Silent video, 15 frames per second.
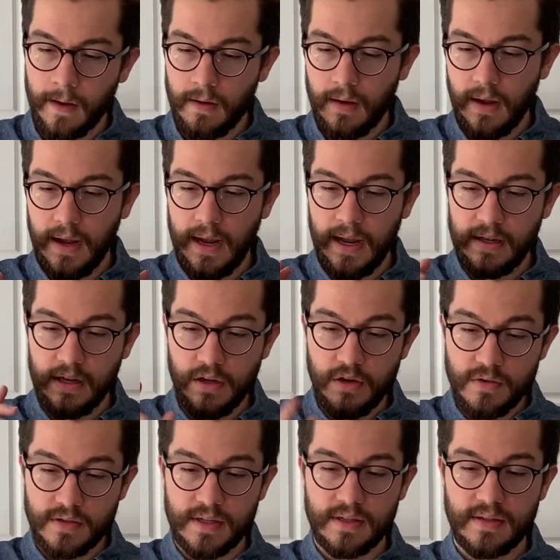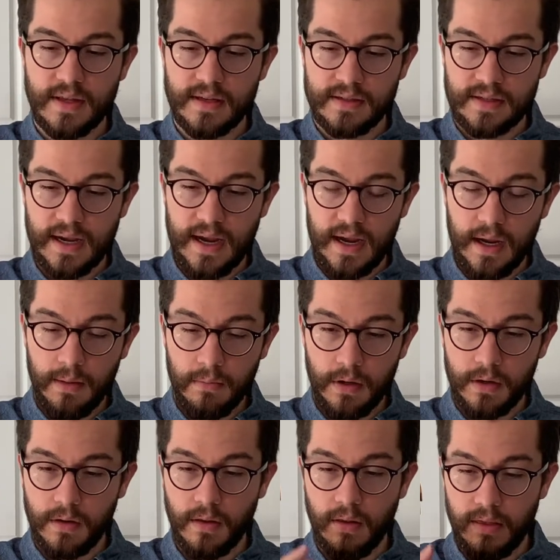And it uses the same
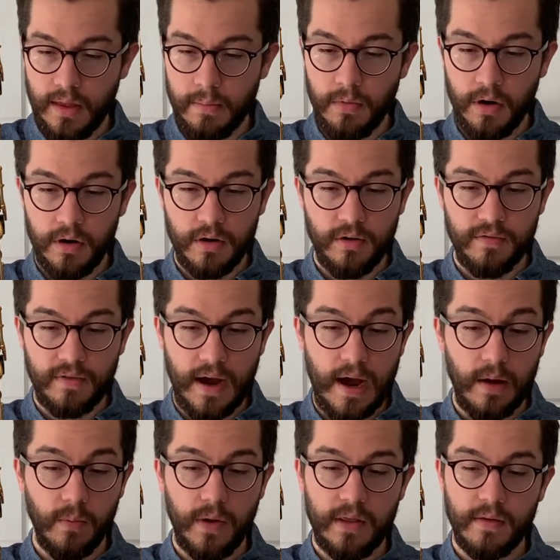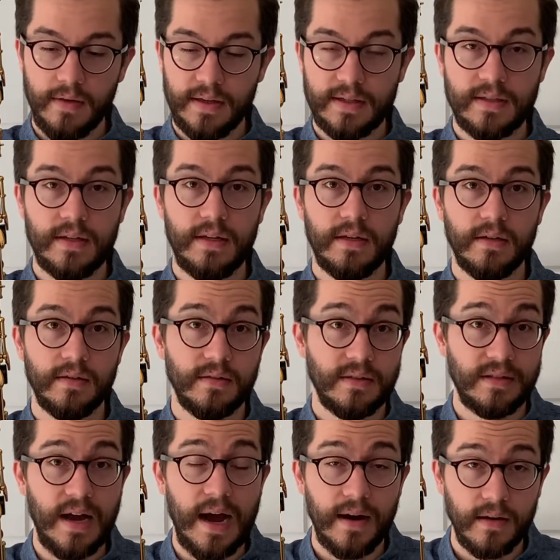thumb hook you've got, whether it's the
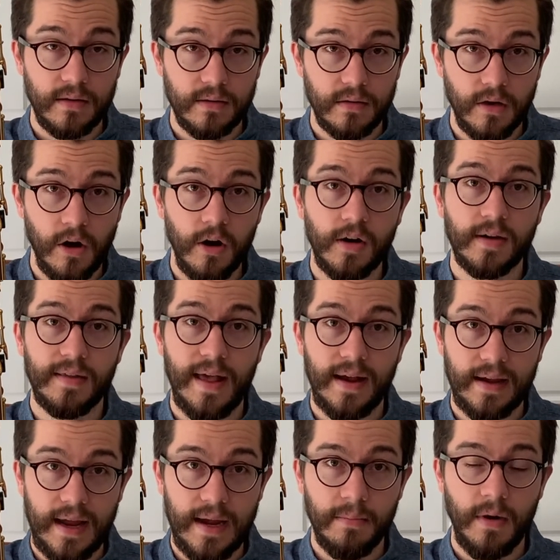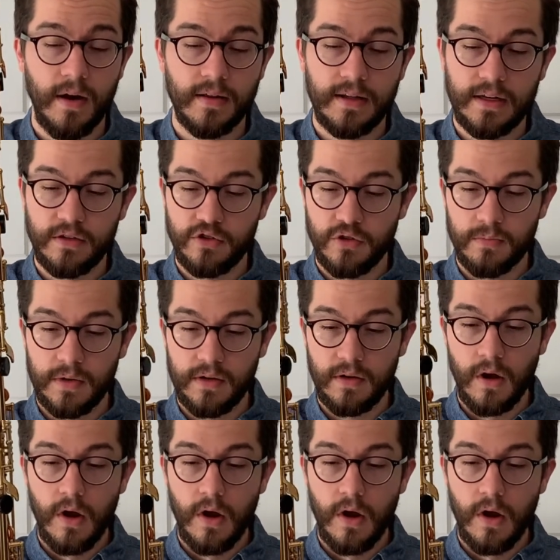stock hook that came on the instrument